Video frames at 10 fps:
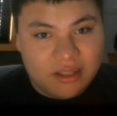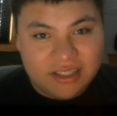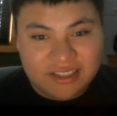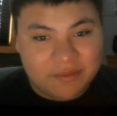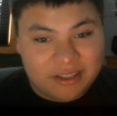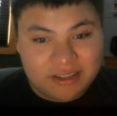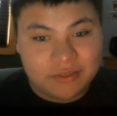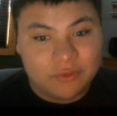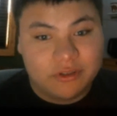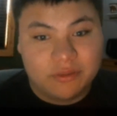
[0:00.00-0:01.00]
To make this
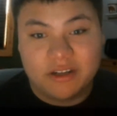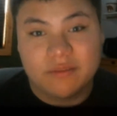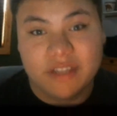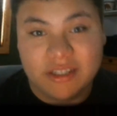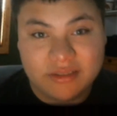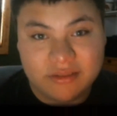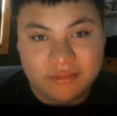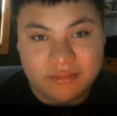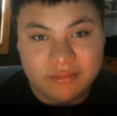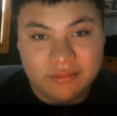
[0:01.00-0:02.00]
world a better place.
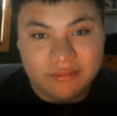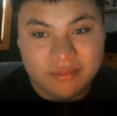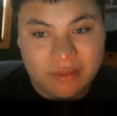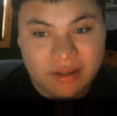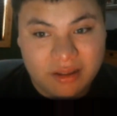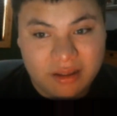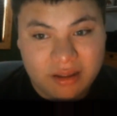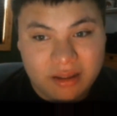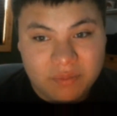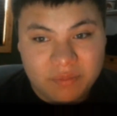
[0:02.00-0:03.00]

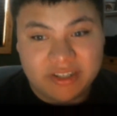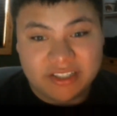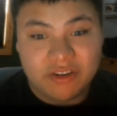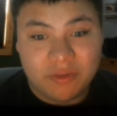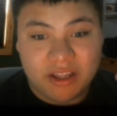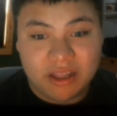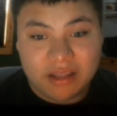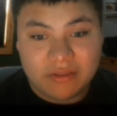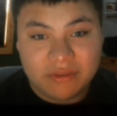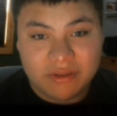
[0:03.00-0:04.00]
Because all my
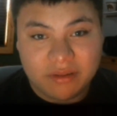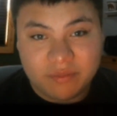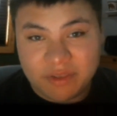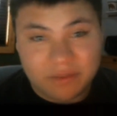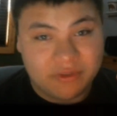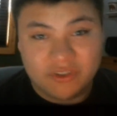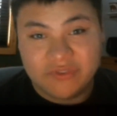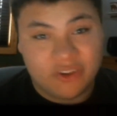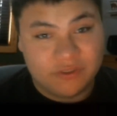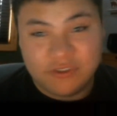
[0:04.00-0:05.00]
life, people have
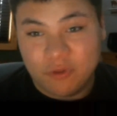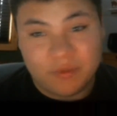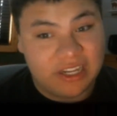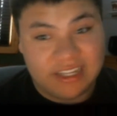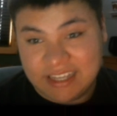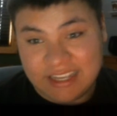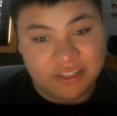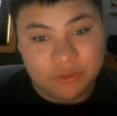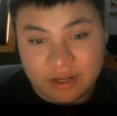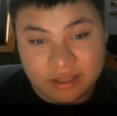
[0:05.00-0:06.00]
always told me I can't
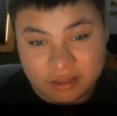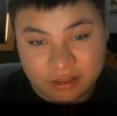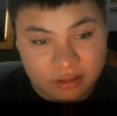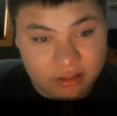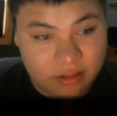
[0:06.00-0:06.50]
do anything.